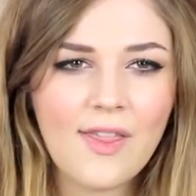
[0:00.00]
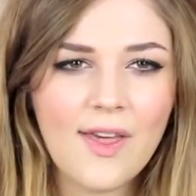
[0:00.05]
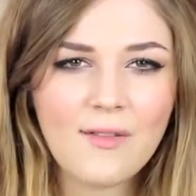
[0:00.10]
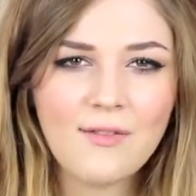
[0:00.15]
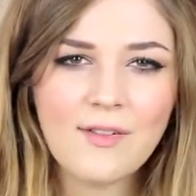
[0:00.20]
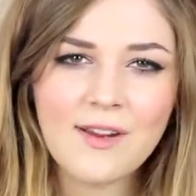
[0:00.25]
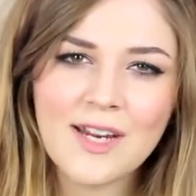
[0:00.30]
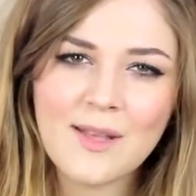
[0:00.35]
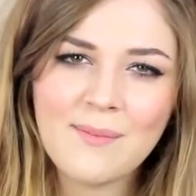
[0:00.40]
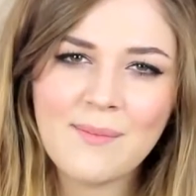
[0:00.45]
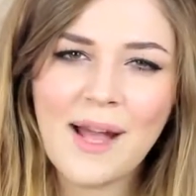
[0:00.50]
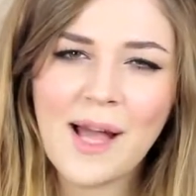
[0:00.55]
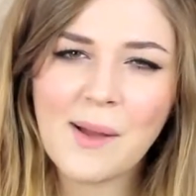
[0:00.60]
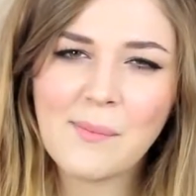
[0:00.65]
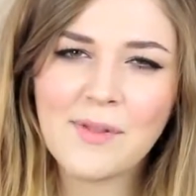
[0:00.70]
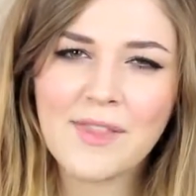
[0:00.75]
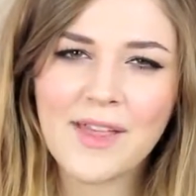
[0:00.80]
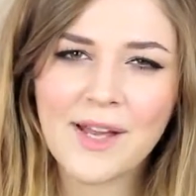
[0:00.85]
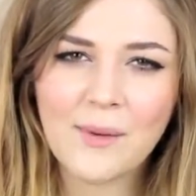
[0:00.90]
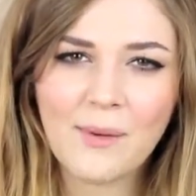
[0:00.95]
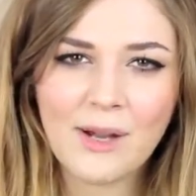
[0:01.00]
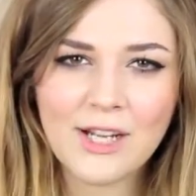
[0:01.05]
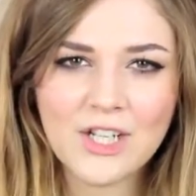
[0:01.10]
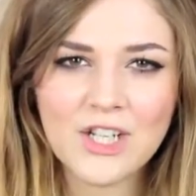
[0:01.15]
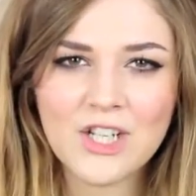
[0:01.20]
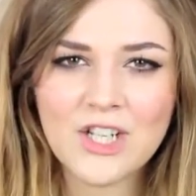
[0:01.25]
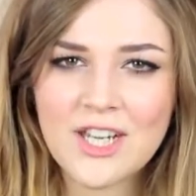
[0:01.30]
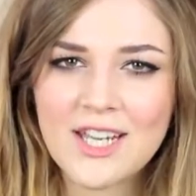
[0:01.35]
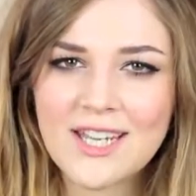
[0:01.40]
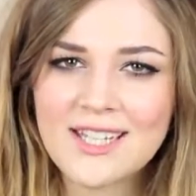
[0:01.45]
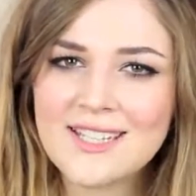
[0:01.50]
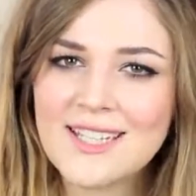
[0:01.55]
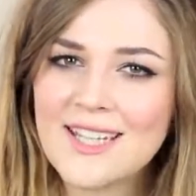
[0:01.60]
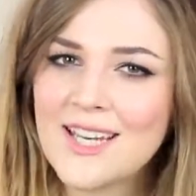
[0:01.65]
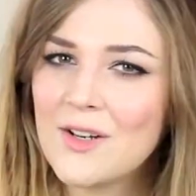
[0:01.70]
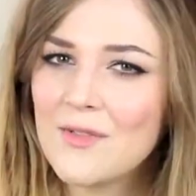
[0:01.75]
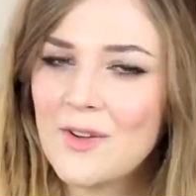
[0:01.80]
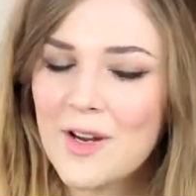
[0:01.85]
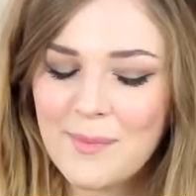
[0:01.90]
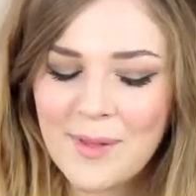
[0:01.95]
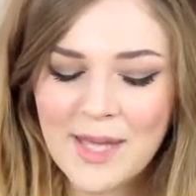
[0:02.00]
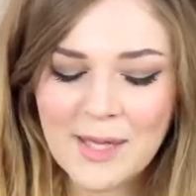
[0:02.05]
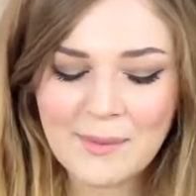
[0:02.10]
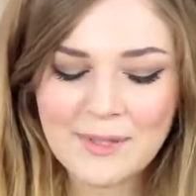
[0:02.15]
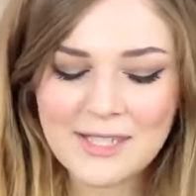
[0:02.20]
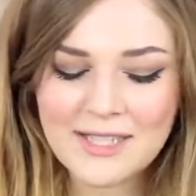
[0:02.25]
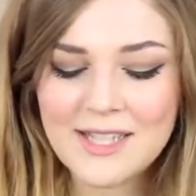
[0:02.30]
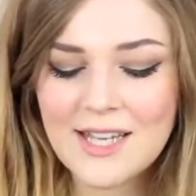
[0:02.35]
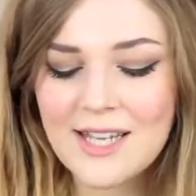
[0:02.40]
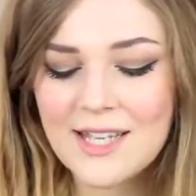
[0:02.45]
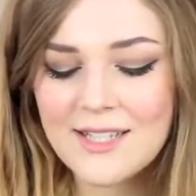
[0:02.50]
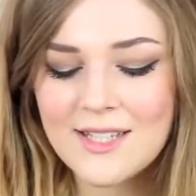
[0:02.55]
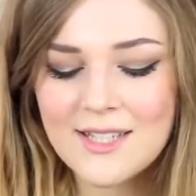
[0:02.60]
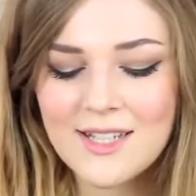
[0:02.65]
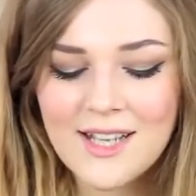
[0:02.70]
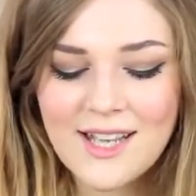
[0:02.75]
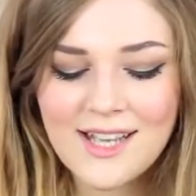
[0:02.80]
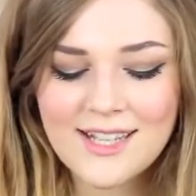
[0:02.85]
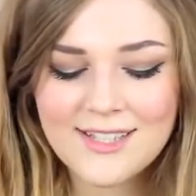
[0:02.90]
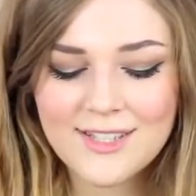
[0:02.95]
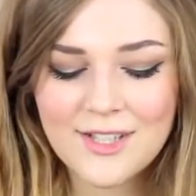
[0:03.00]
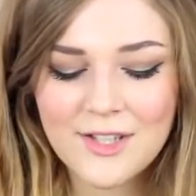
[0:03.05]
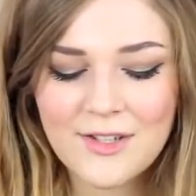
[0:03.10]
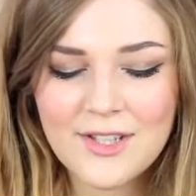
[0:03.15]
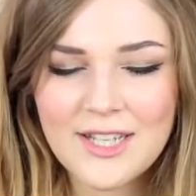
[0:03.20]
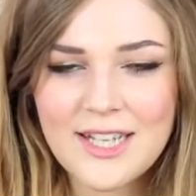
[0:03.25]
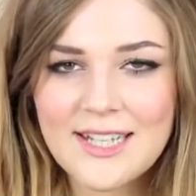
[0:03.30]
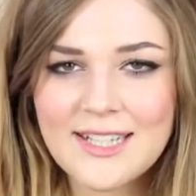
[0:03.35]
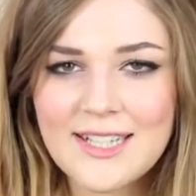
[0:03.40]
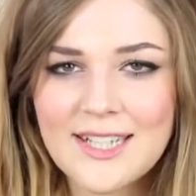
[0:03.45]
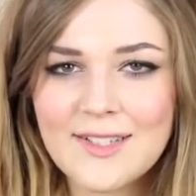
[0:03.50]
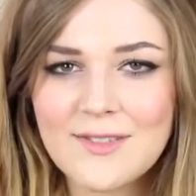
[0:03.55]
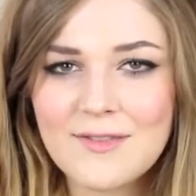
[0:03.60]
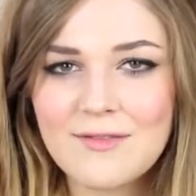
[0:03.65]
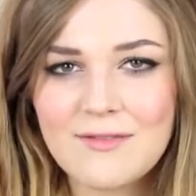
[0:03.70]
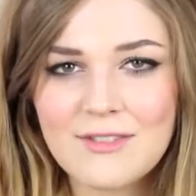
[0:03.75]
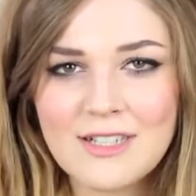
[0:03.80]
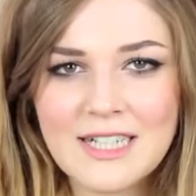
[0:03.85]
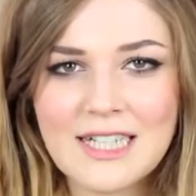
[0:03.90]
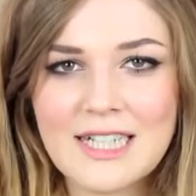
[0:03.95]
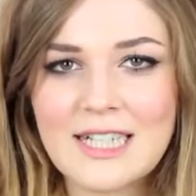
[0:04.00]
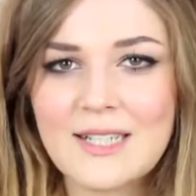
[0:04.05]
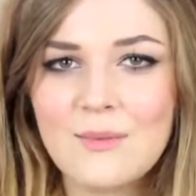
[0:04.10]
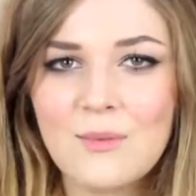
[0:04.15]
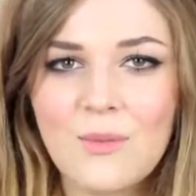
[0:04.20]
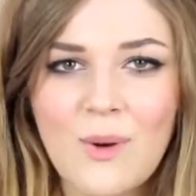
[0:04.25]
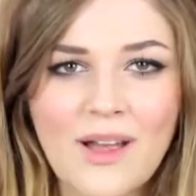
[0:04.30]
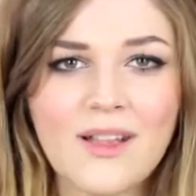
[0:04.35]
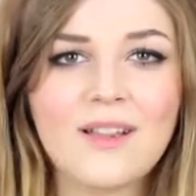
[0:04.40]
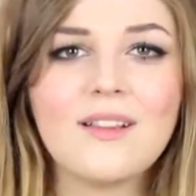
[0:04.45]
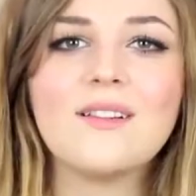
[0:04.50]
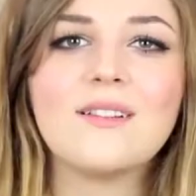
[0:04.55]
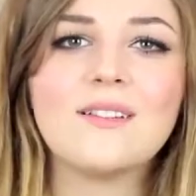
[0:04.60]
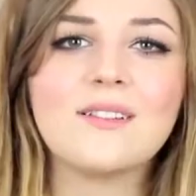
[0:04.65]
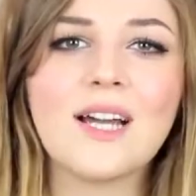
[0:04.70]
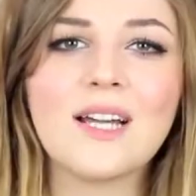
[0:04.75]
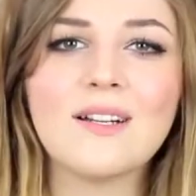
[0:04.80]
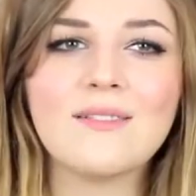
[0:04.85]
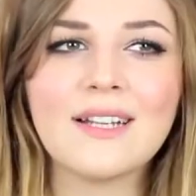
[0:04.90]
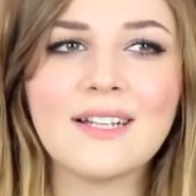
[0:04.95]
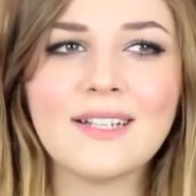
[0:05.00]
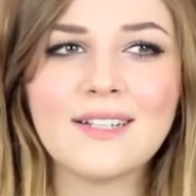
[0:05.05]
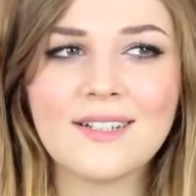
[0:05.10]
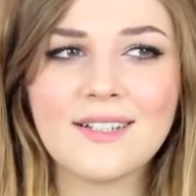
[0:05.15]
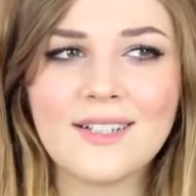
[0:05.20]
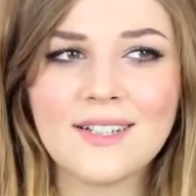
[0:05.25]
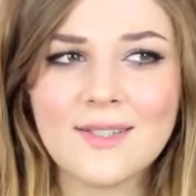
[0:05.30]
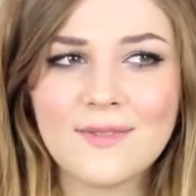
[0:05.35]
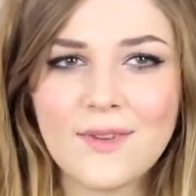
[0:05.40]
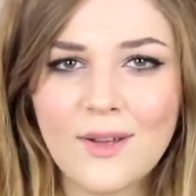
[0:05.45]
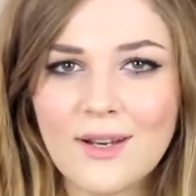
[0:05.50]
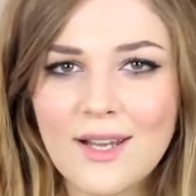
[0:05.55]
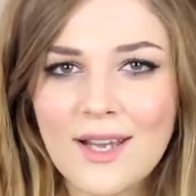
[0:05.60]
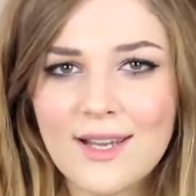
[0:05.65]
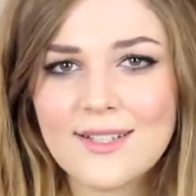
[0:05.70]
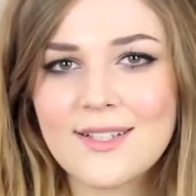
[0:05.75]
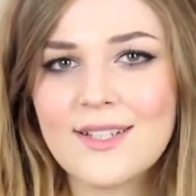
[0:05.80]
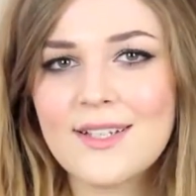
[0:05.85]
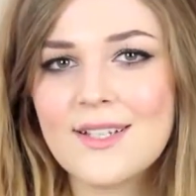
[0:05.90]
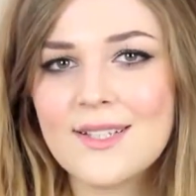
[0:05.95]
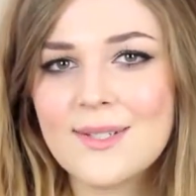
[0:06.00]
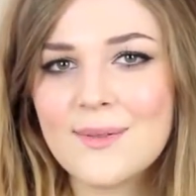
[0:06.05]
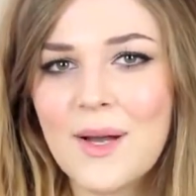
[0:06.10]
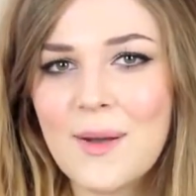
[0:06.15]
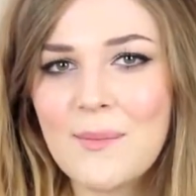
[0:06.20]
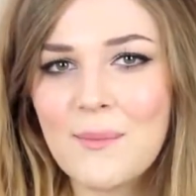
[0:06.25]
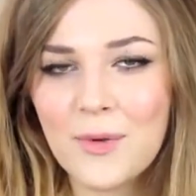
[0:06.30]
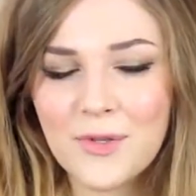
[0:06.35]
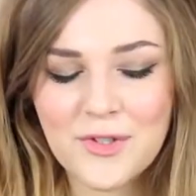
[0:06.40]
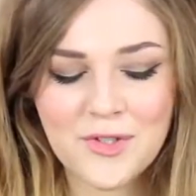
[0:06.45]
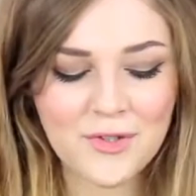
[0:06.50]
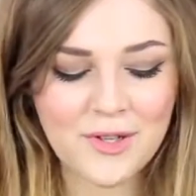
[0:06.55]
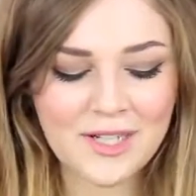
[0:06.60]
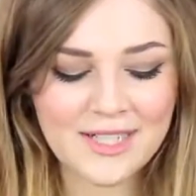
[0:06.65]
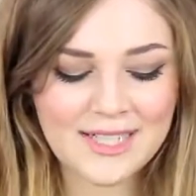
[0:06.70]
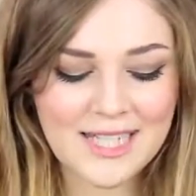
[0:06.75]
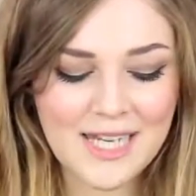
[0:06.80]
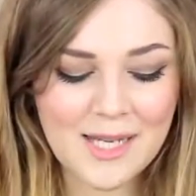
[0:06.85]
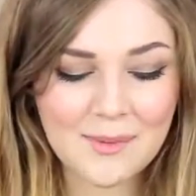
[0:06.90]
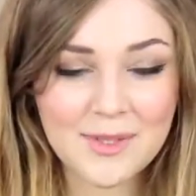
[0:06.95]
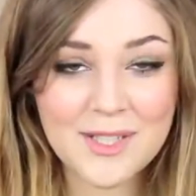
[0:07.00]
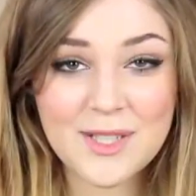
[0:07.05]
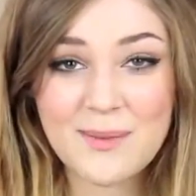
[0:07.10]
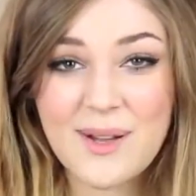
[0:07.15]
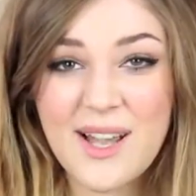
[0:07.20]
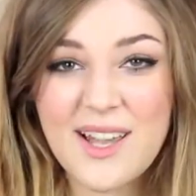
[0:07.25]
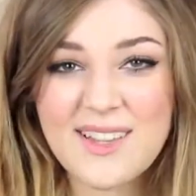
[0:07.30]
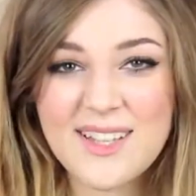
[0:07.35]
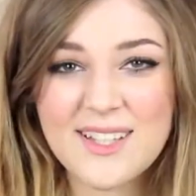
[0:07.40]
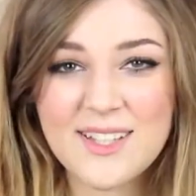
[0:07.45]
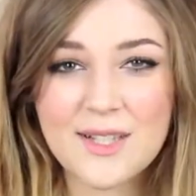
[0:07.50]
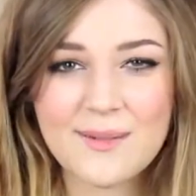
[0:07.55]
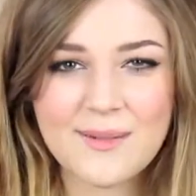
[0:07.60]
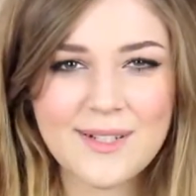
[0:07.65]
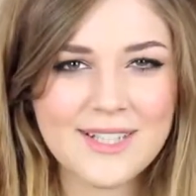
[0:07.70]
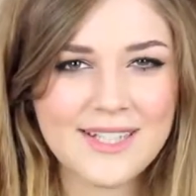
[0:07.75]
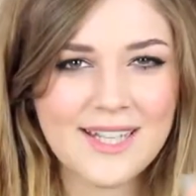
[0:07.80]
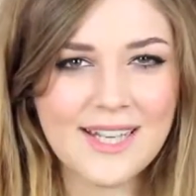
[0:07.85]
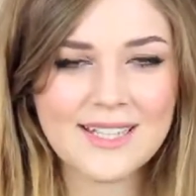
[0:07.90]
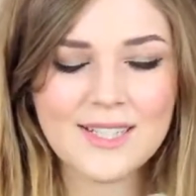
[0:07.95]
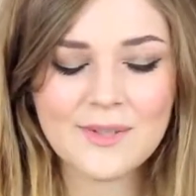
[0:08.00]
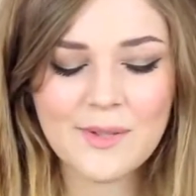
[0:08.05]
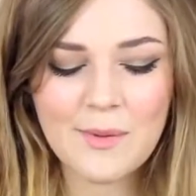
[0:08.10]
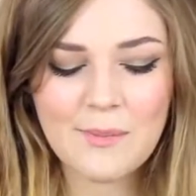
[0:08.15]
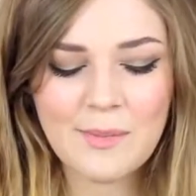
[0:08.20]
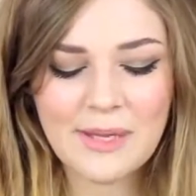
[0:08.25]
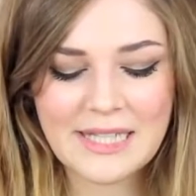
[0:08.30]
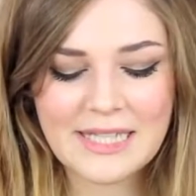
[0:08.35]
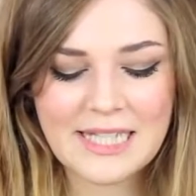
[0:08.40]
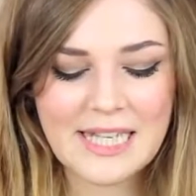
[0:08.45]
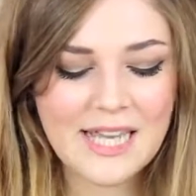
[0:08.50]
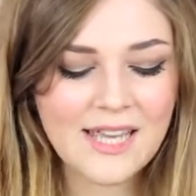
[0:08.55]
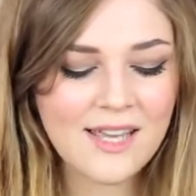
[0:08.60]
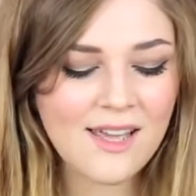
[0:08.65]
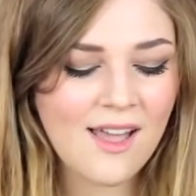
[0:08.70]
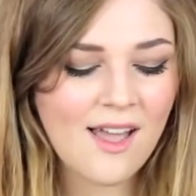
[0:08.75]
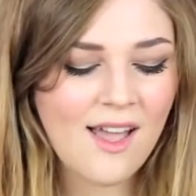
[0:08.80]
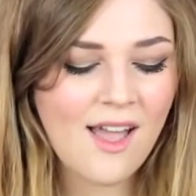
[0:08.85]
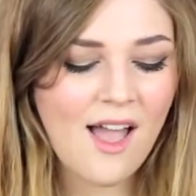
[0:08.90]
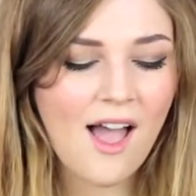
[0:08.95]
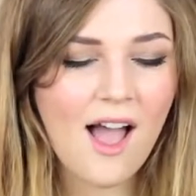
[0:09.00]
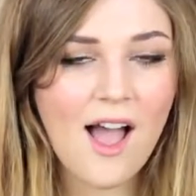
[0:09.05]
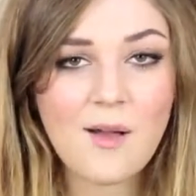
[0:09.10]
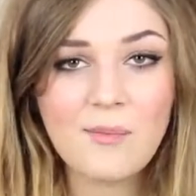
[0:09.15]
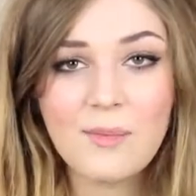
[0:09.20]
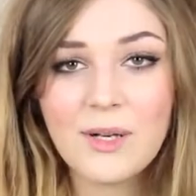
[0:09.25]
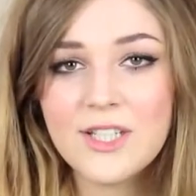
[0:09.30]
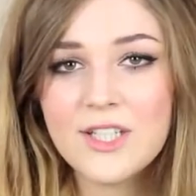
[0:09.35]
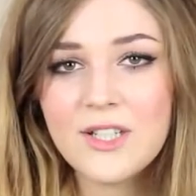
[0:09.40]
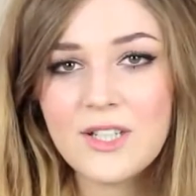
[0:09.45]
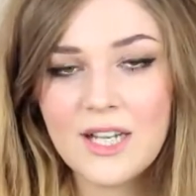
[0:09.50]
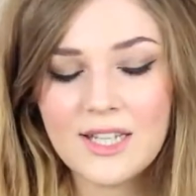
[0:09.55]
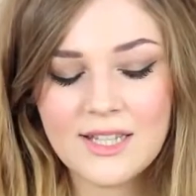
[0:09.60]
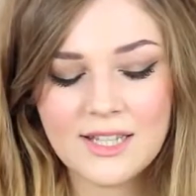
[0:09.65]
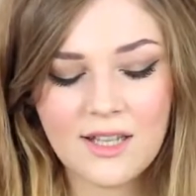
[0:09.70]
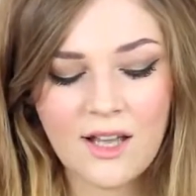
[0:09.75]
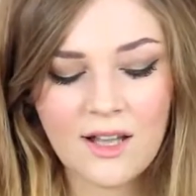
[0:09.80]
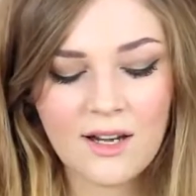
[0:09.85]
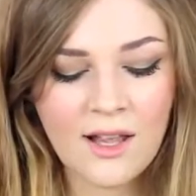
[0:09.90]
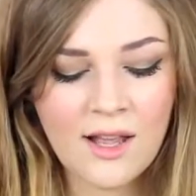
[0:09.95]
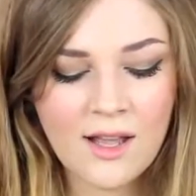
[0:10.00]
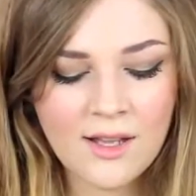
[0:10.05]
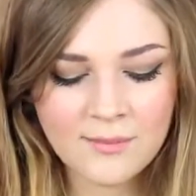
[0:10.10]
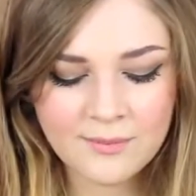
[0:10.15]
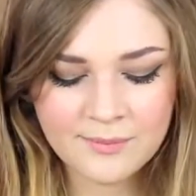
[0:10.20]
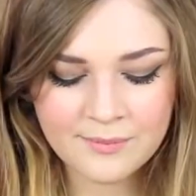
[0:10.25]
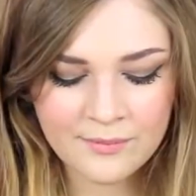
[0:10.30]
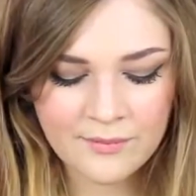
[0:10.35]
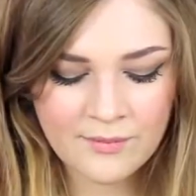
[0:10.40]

they're really matte, but they're quite sheer, so they're not very pigmented. So you need like really well kind of like exfoliated, quite moisturised lips to wear this, otherwise it gets quite bitty. But I do like the colour.